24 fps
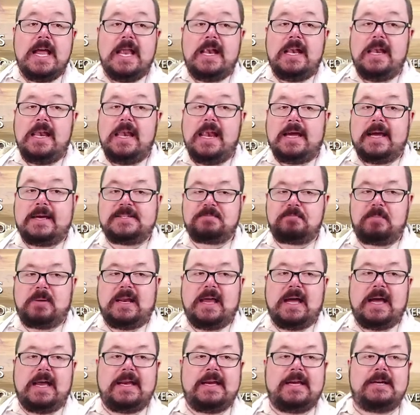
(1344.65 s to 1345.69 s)
Less
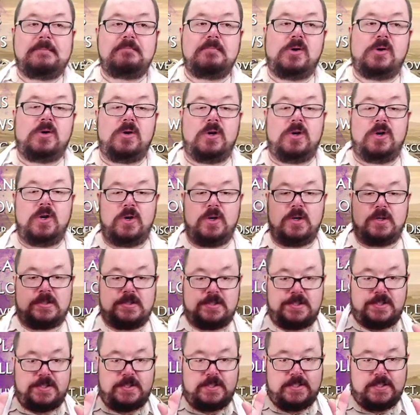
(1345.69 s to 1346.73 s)
planning, more
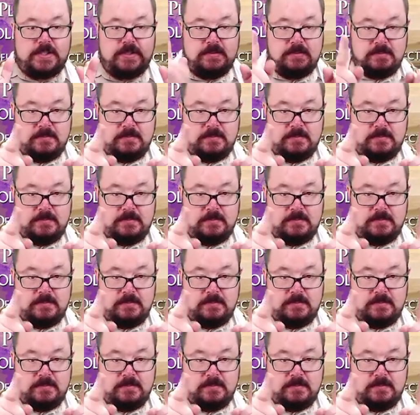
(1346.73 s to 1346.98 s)
hooks.